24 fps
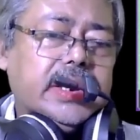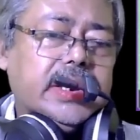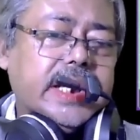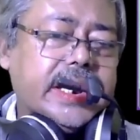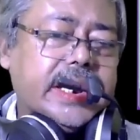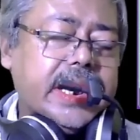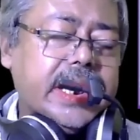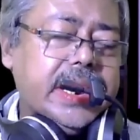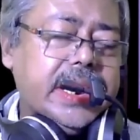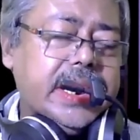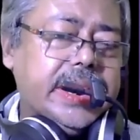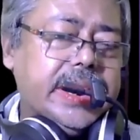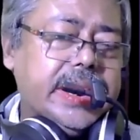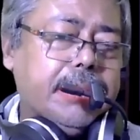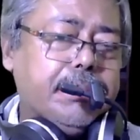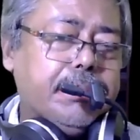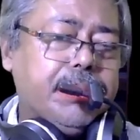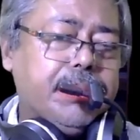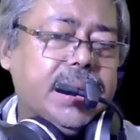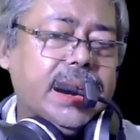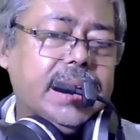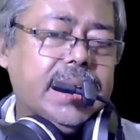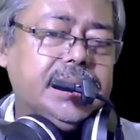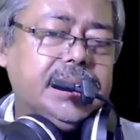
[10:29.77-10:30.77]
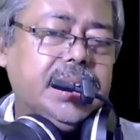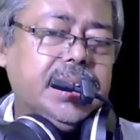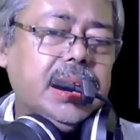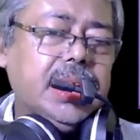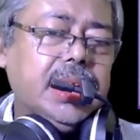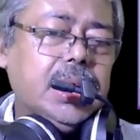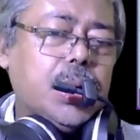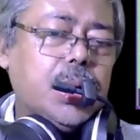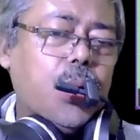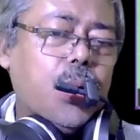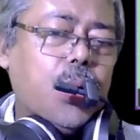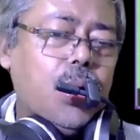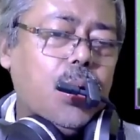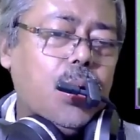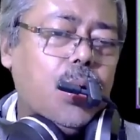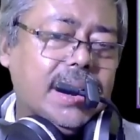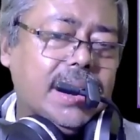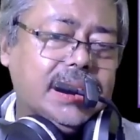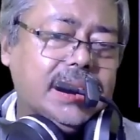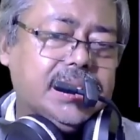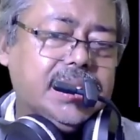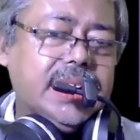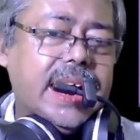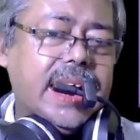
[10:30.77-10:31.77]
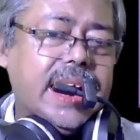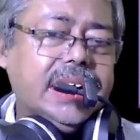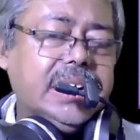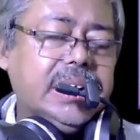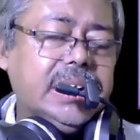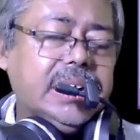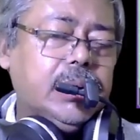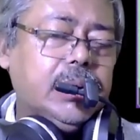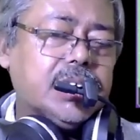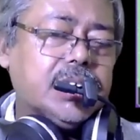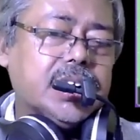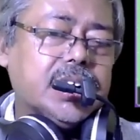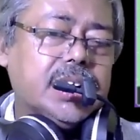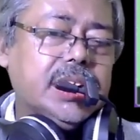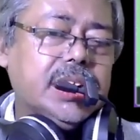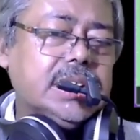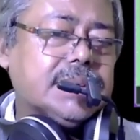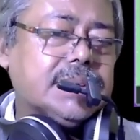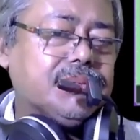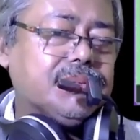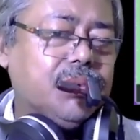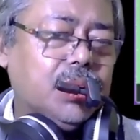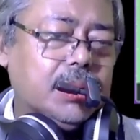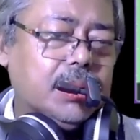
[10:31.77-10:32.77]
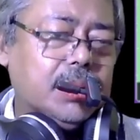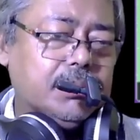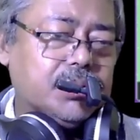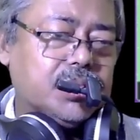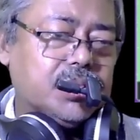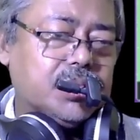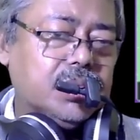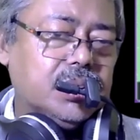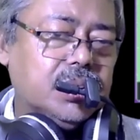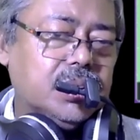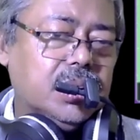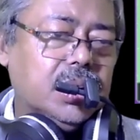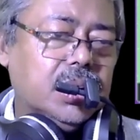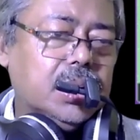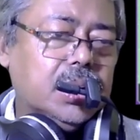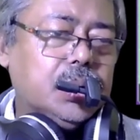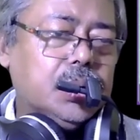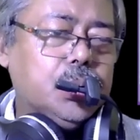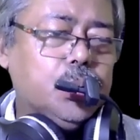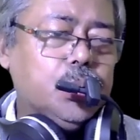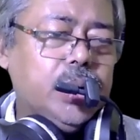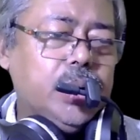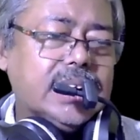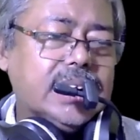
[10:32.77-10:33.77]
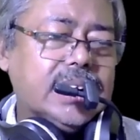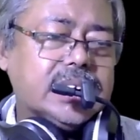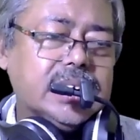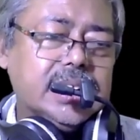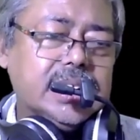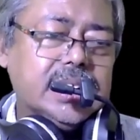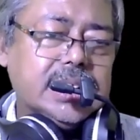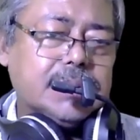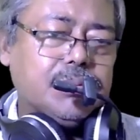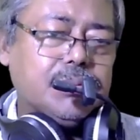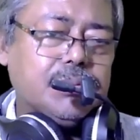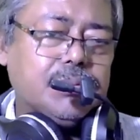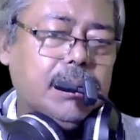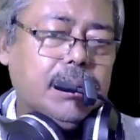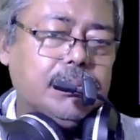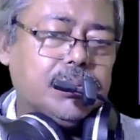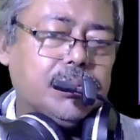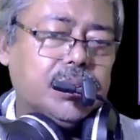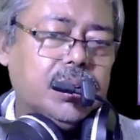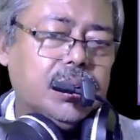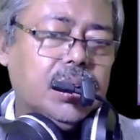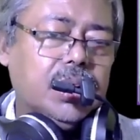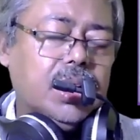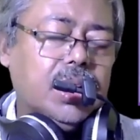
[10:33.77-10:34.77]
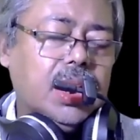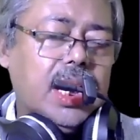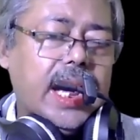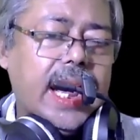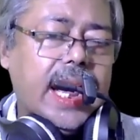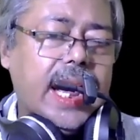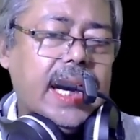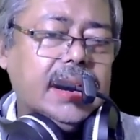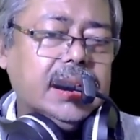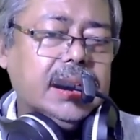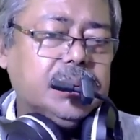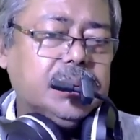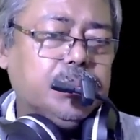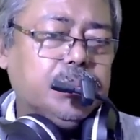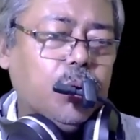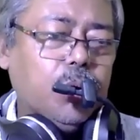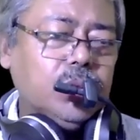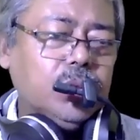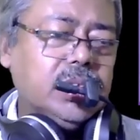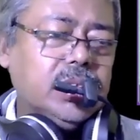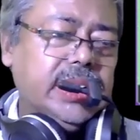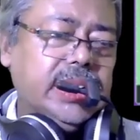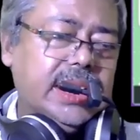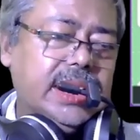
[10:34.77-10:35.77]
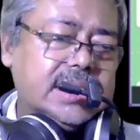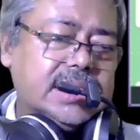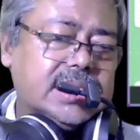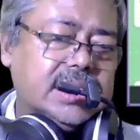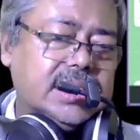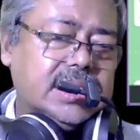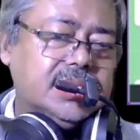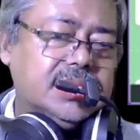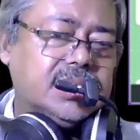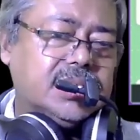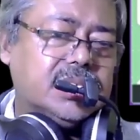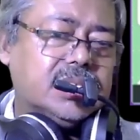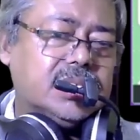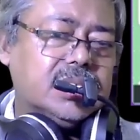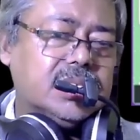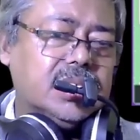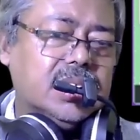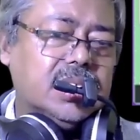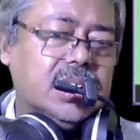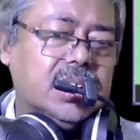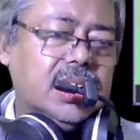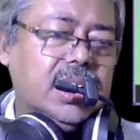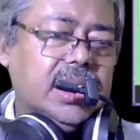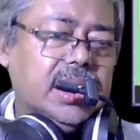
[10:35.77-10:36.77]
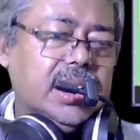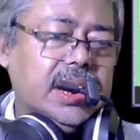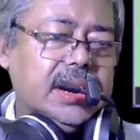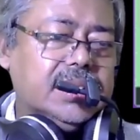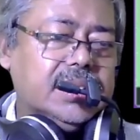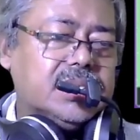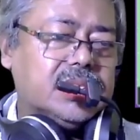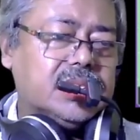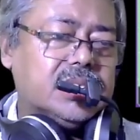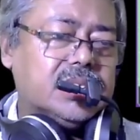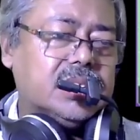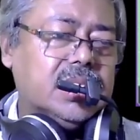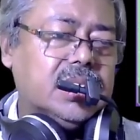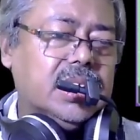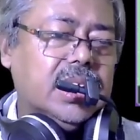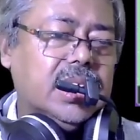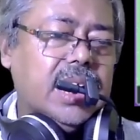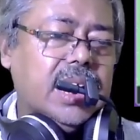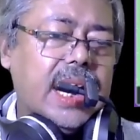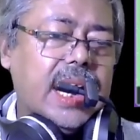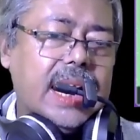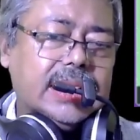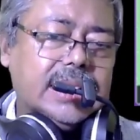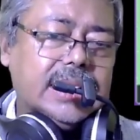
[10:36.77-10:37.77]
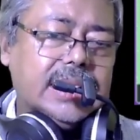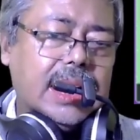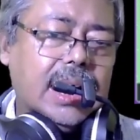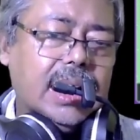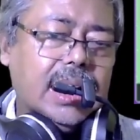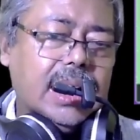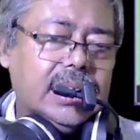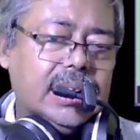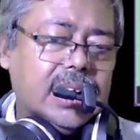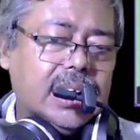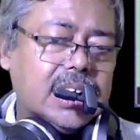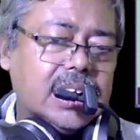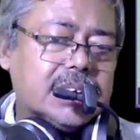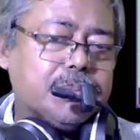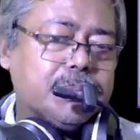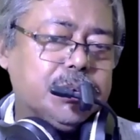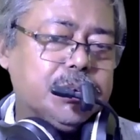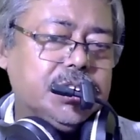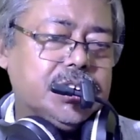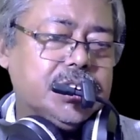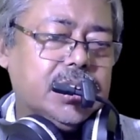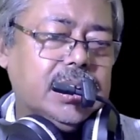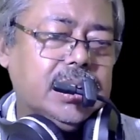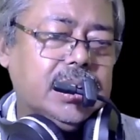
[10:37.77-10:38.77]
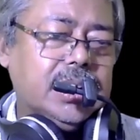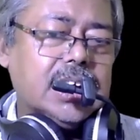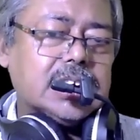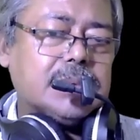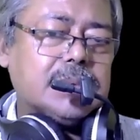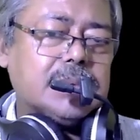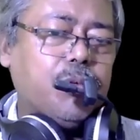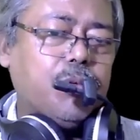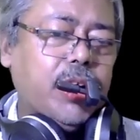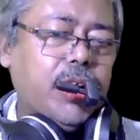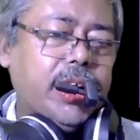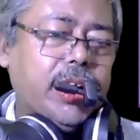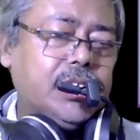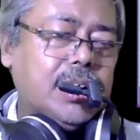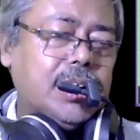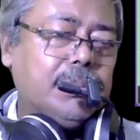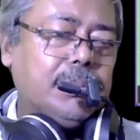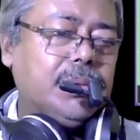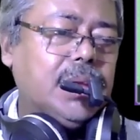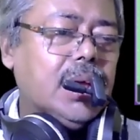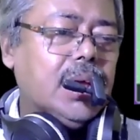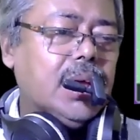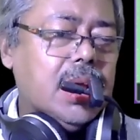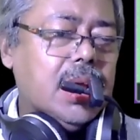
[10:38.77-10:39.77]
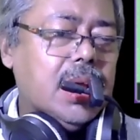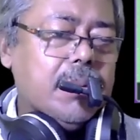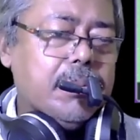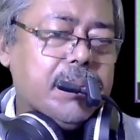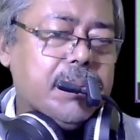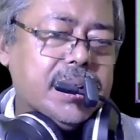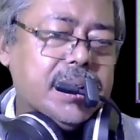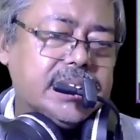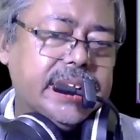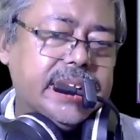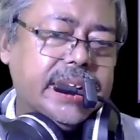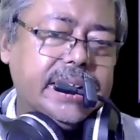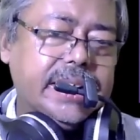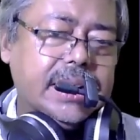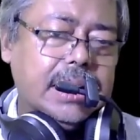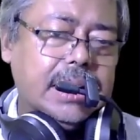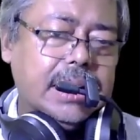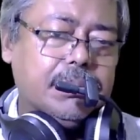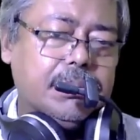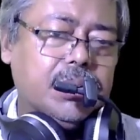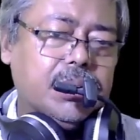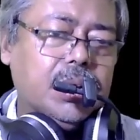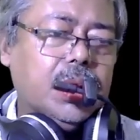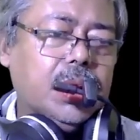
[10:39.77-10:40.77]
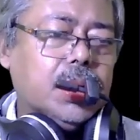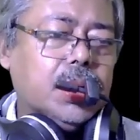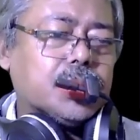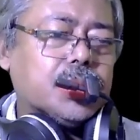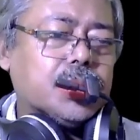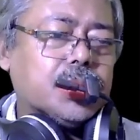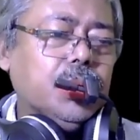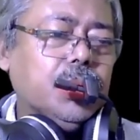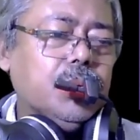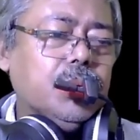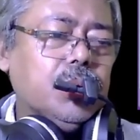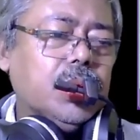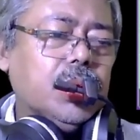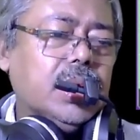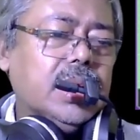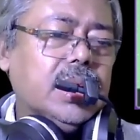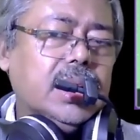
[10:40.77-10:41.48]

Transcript: taking EMP ID, COM ID, and duration is formed. Two relation is formed, and both relations is at the last position, last point of the BCNF. So